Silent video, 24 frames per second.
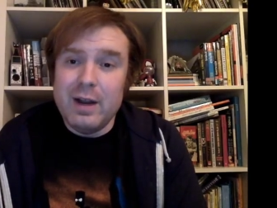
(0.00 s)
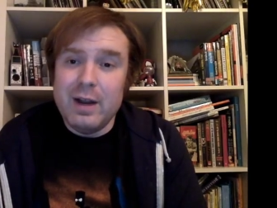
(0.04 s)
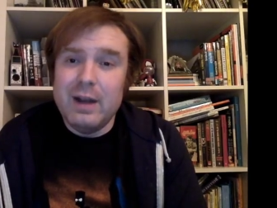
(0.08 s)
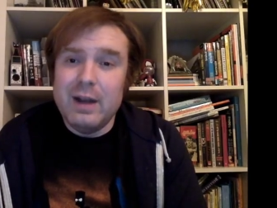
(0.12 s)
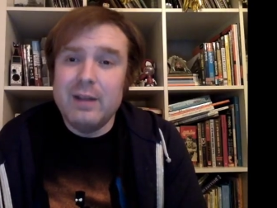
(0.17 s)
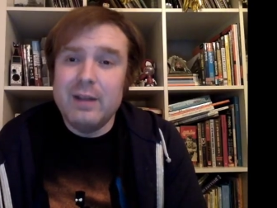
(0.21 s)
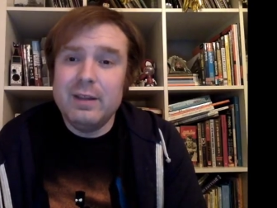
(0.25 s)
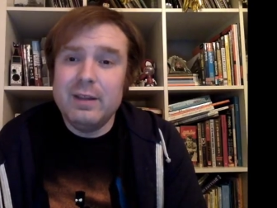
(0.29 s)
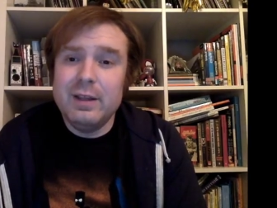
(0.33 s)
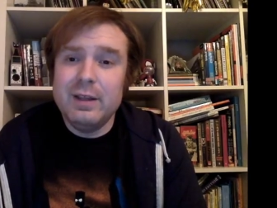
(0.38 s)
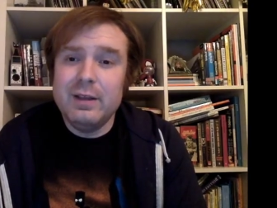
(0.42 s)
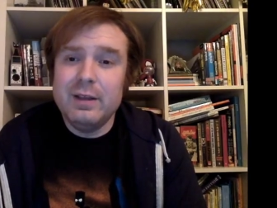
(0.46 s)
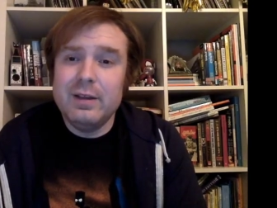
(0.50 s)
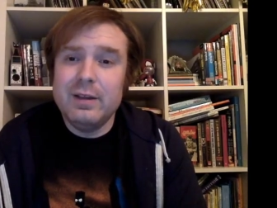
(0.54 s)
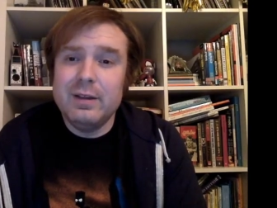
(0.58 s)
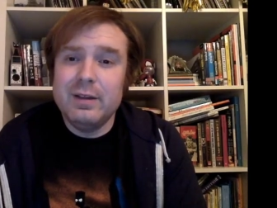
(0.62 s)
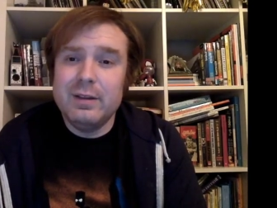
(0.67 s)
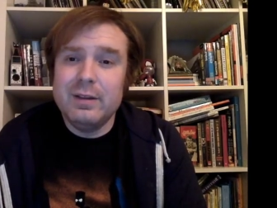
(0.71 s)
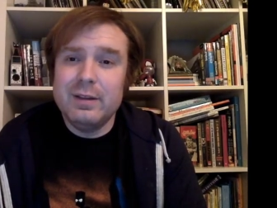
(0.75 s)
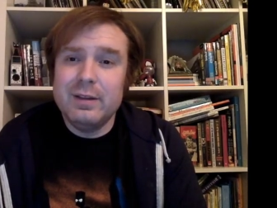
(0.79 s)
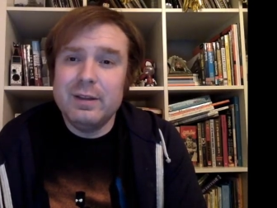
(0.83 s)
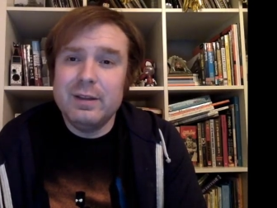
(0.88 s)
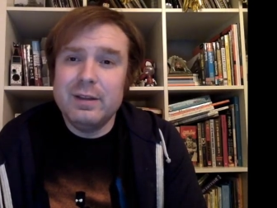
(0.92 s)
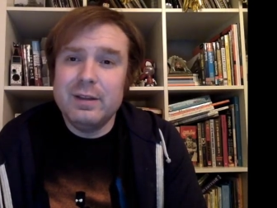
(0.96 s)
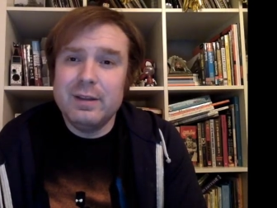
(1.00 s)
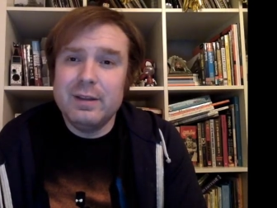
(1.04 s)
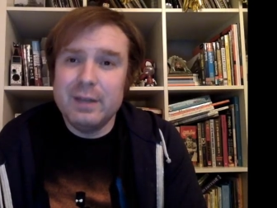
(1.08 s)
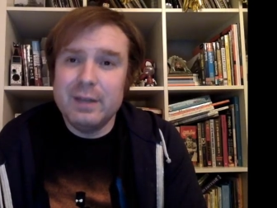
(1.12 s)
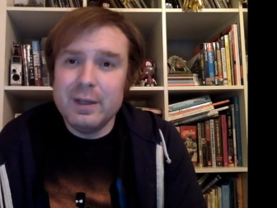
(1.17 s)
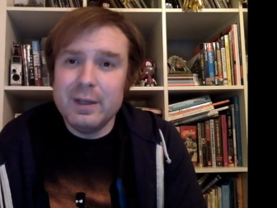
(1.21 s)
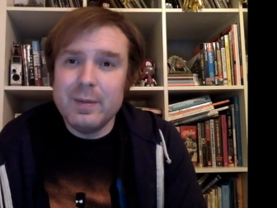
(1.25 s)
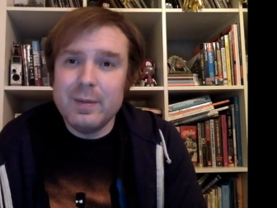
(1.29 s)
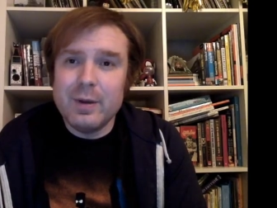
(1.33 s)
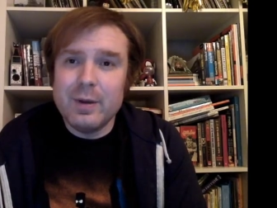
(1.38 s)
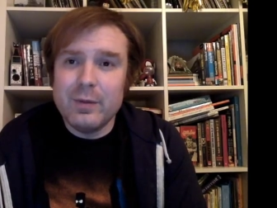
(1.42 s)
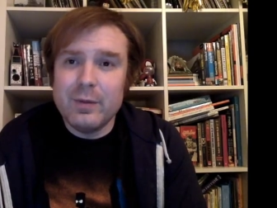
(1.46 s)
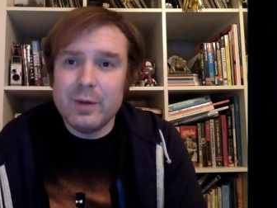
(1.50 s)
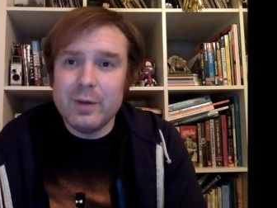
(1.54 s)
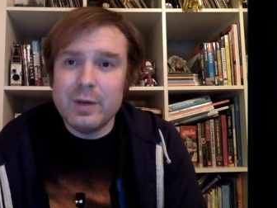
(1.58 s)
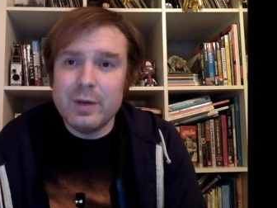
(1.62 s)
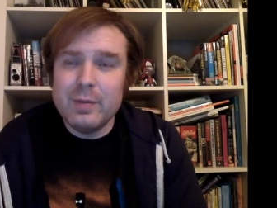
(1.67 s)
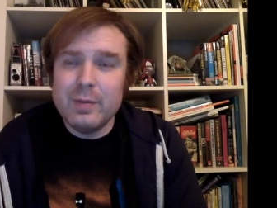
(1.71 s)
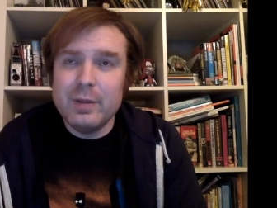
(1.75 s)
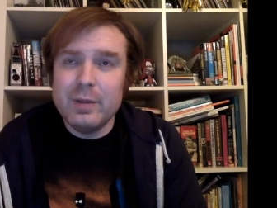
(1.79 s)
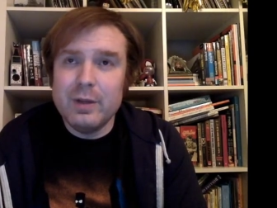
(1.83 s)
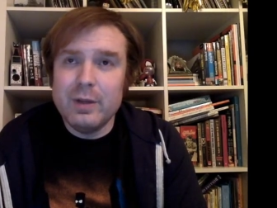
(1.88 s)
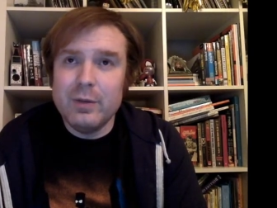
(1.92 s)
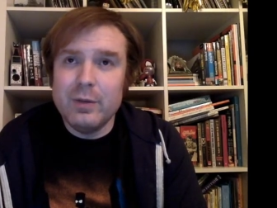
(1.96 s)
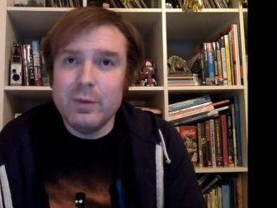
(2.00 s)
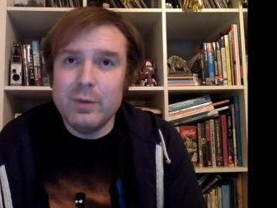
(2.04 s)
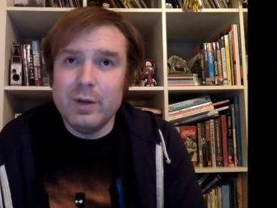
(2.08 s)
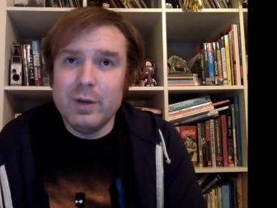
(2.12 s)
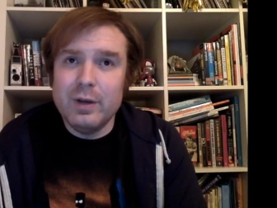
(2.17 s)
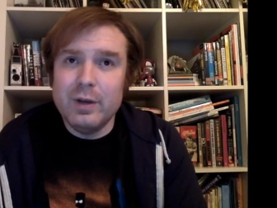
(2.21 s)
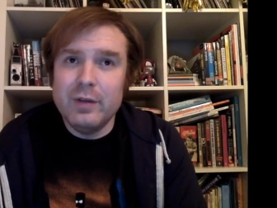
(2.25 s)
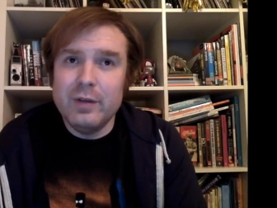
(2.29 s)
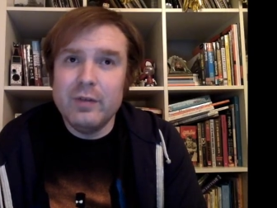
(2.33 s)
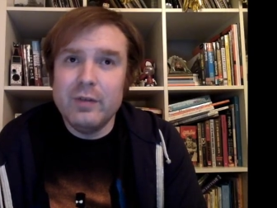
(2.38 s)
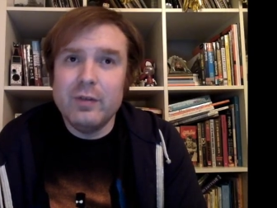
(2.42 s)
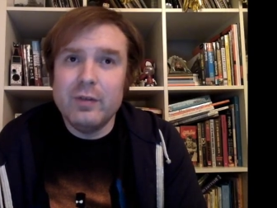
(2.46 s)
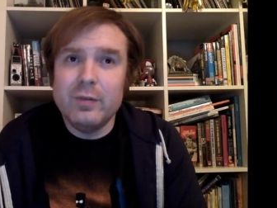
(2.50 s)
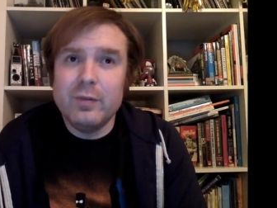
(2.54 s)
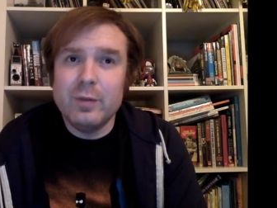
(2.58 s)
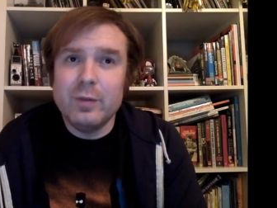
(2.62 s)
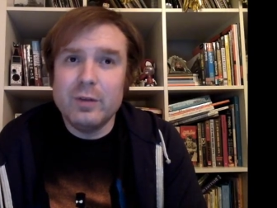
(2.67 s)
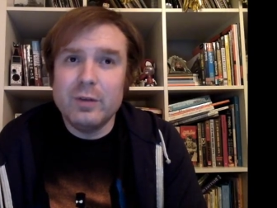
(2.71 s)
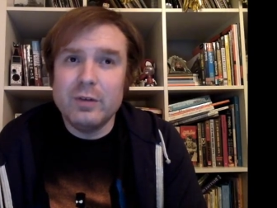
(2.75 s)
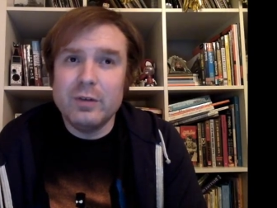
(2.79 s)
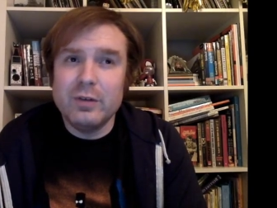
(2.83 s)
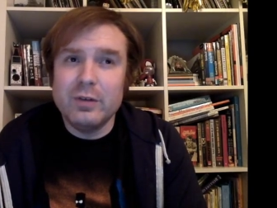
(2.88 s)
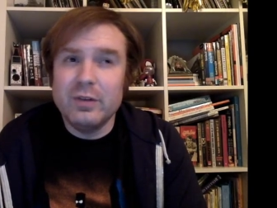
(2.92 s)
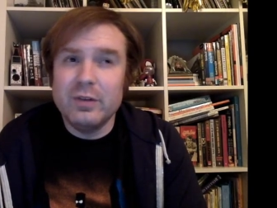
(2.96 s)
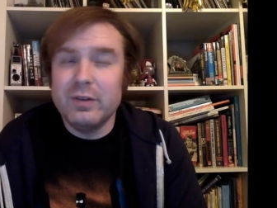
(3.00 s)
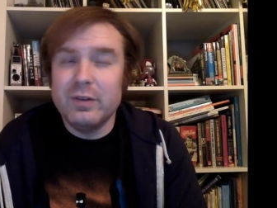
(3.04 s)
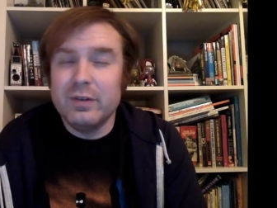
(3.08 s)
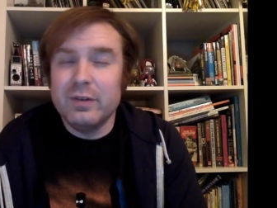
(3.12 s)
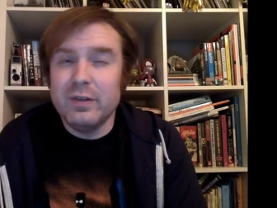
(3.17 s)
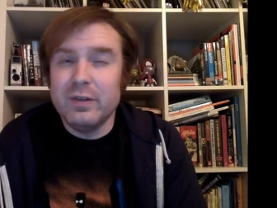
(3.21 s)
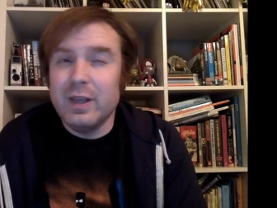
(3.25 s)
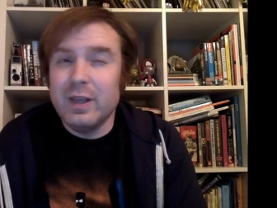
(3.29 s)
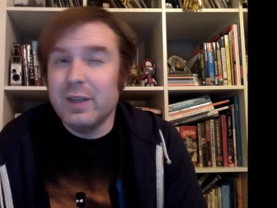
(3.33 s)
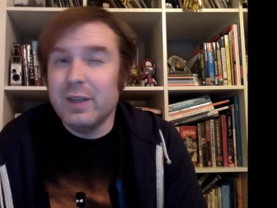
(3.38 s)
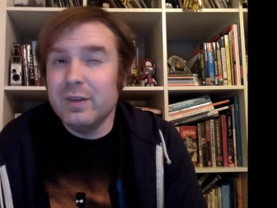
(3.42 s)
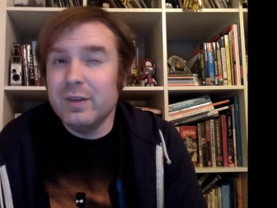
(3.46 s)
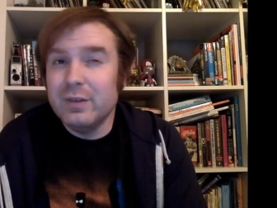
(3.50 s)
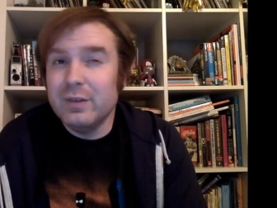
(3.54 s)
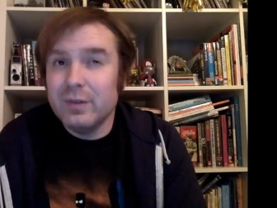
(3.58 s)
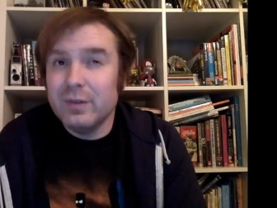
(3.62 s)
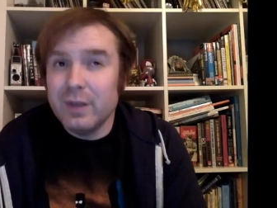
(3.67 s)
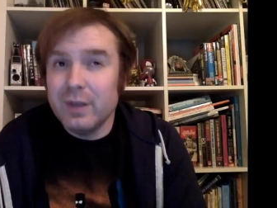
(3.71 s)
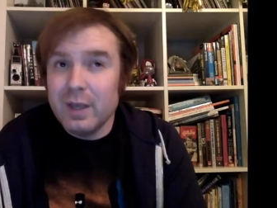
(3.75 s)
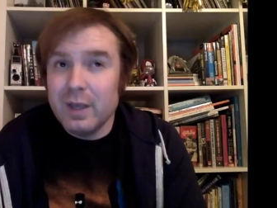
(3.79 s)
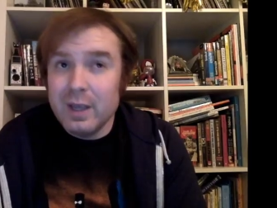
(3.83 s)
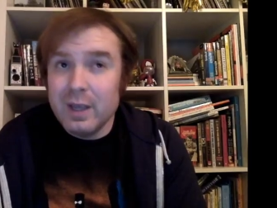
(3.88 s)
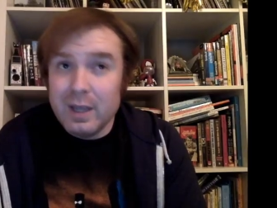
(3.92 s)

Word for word: And I think the thing about Ready Player One is, as much as it says,